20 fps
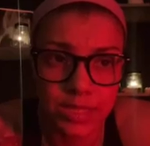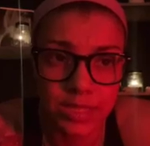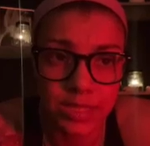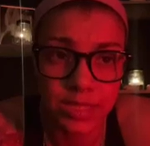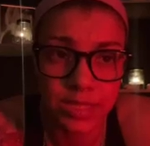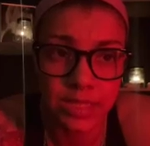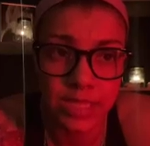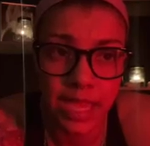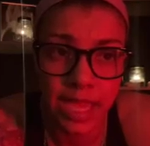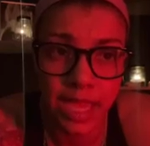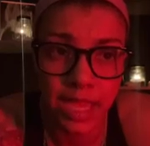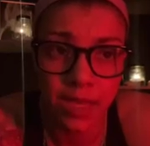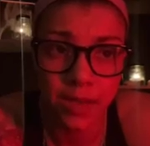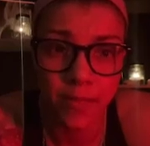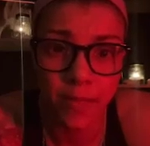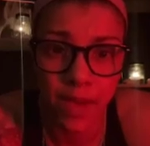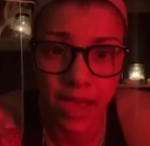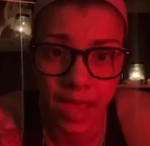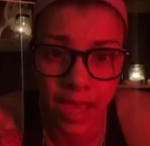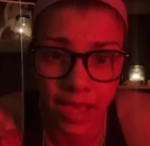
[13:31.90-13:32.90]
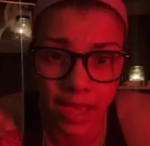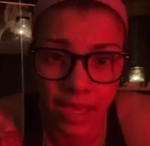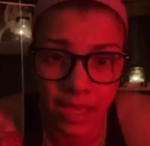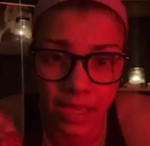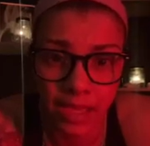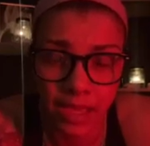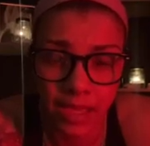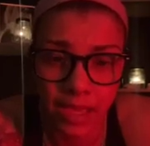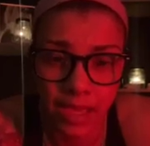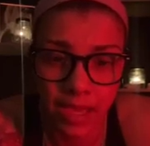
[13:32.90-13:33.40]
stand
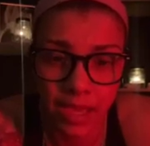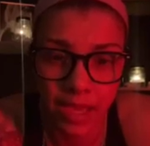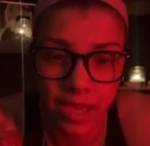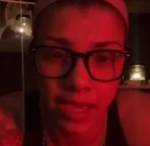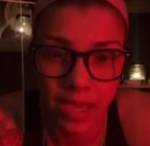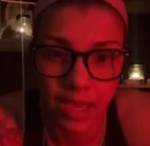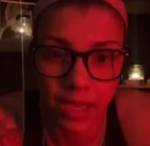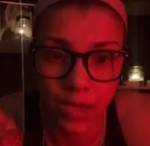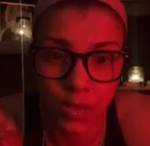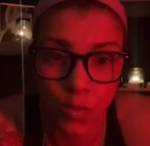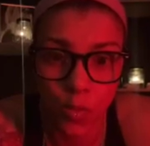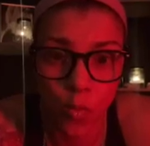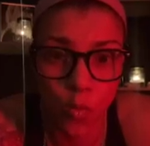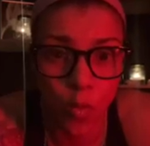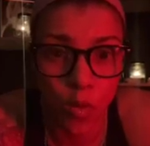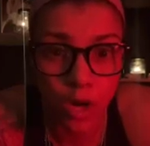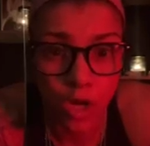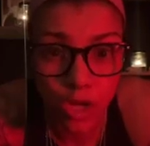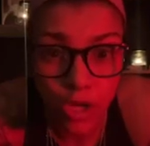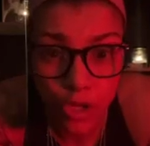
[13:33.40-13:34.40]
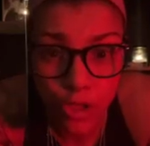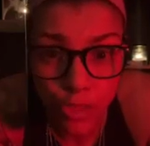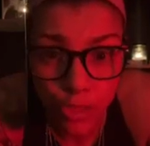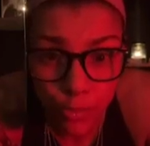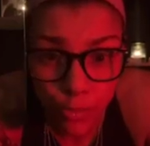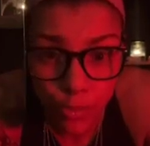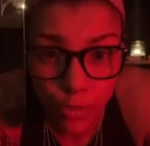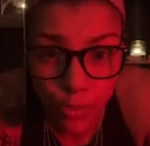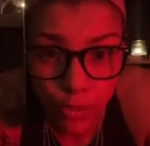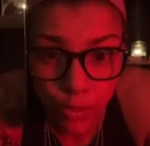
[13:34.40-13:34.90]
by and work
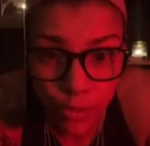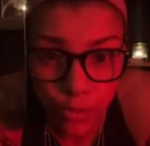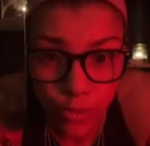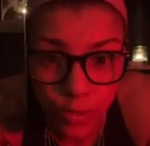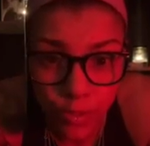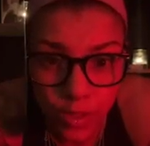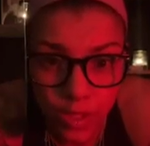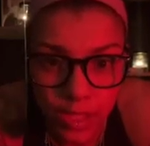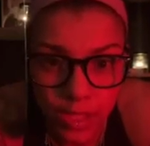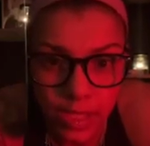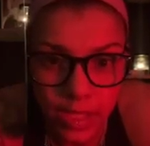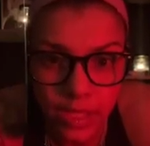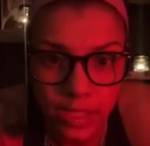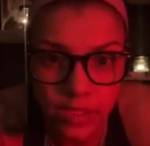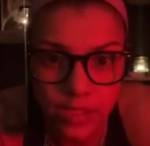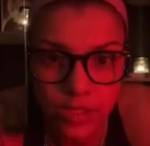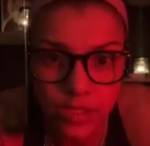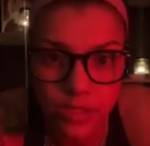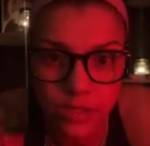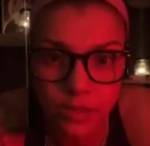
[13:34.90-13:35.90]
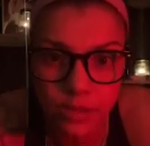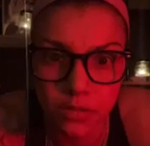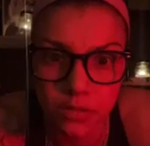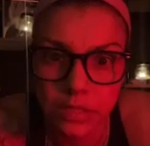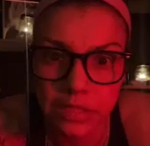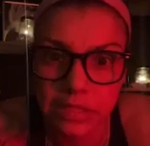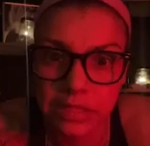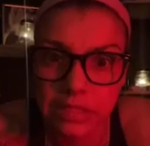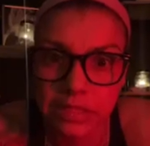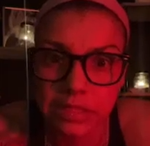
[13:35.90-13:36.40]
through
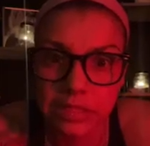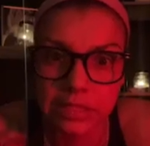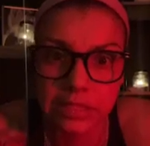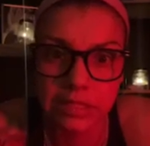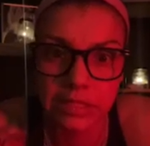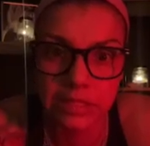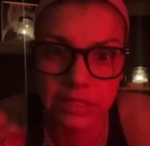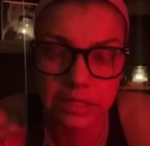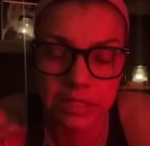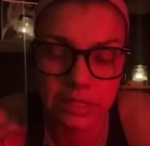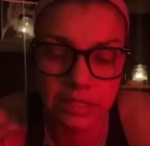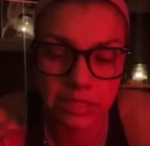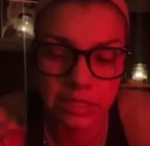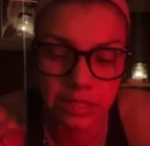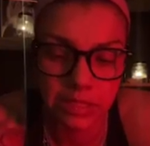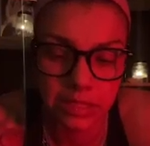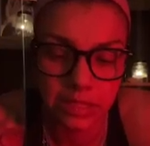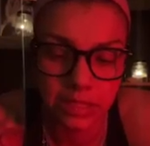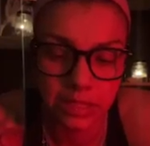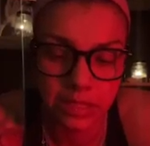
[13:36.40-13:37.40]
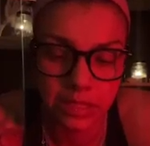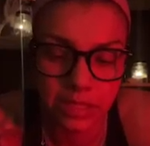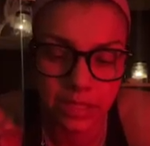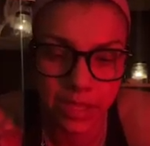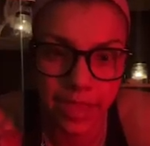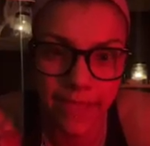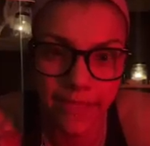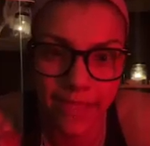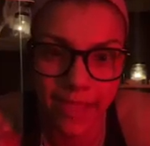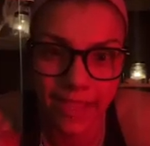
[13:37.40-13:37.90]
issues.
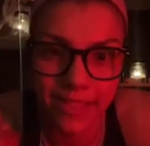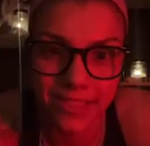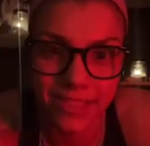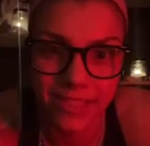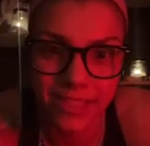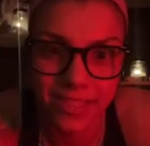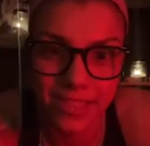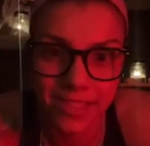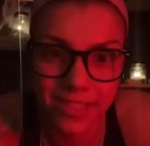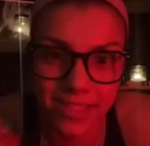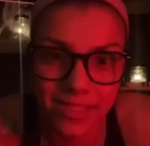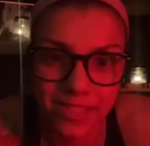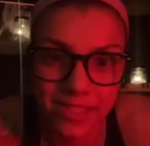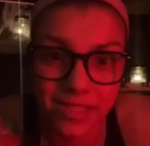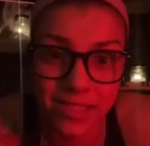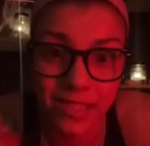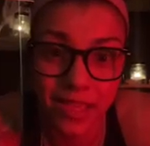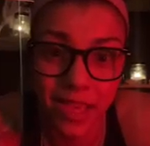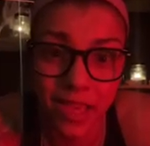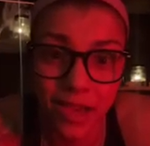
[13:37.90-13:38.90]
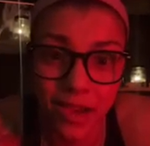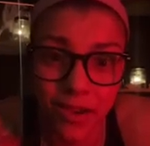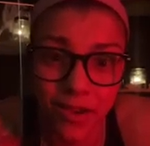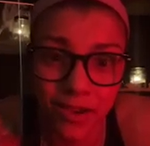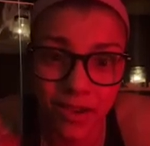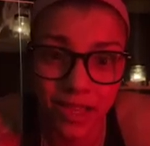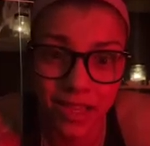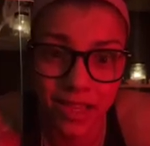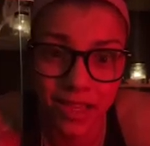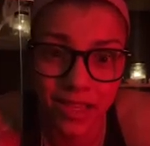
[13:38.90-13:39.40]
And that's
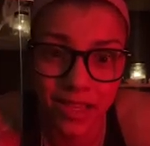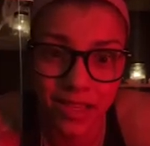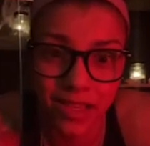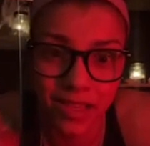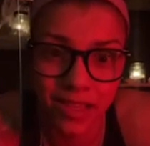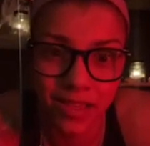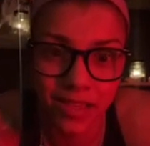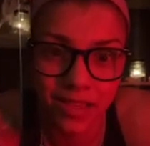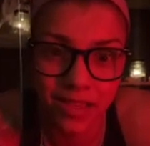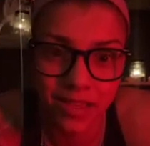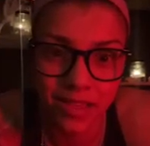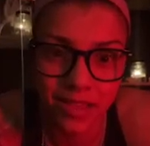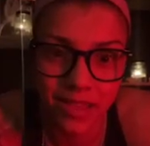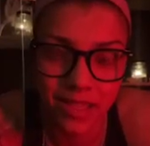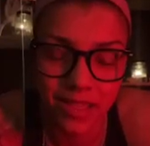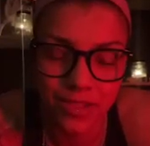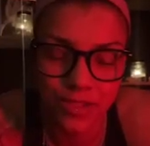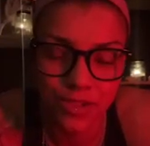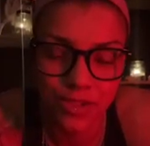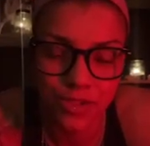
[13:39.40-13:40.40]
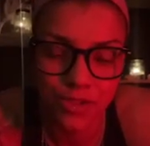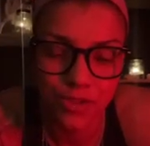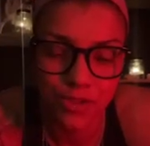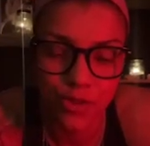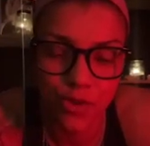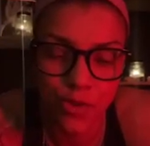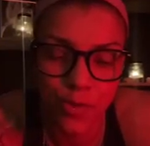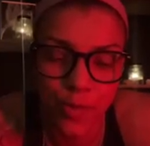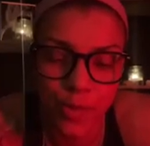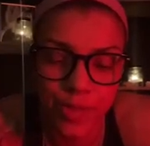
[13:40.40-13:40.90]
scary. That's
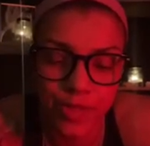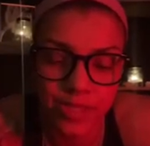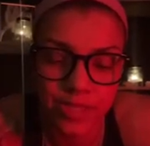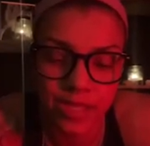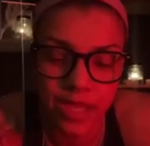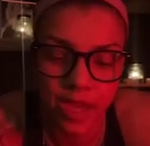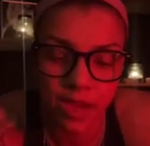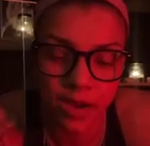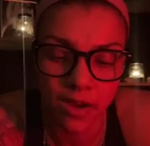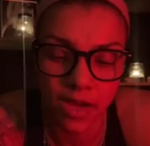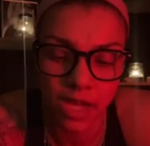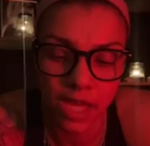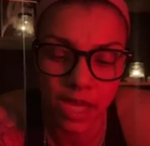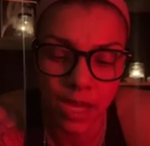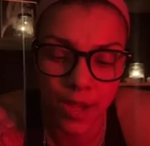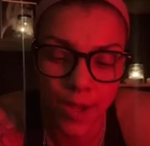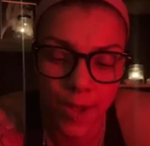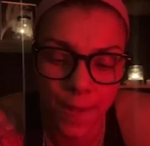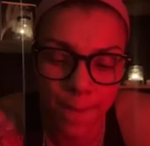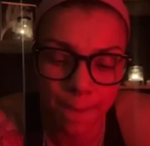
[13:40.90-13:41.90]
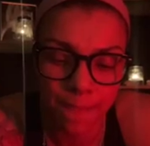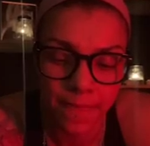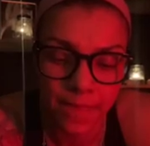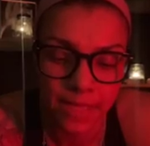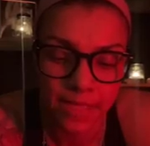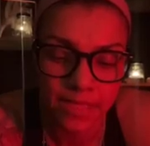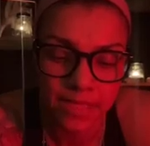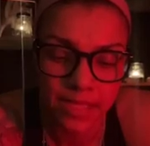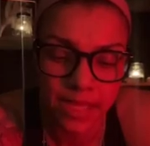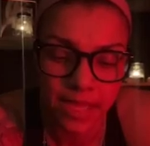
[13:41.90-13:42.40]
super scary.
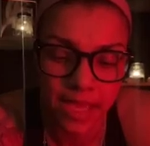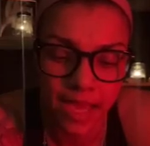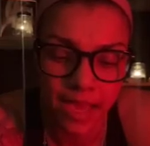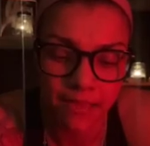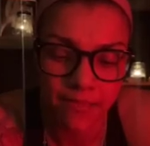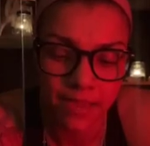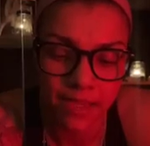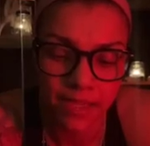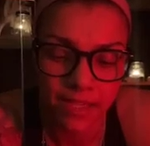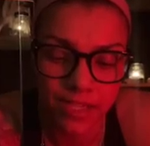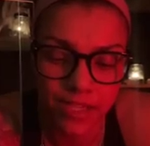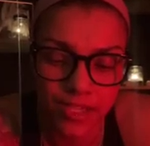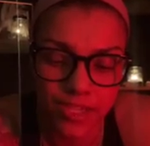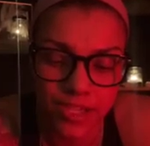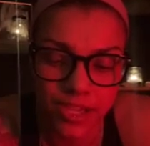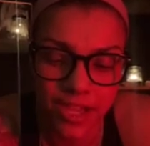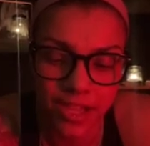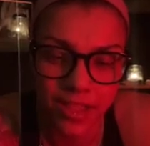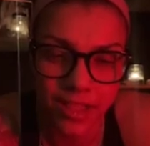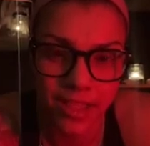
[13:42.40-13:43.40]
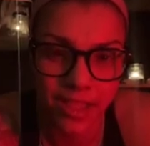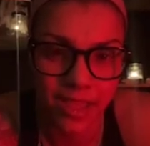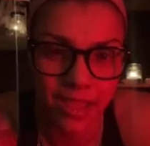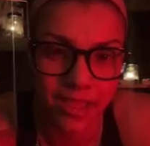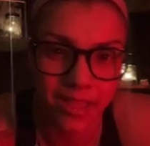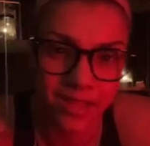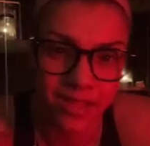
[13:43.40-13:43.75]
It's like having to shed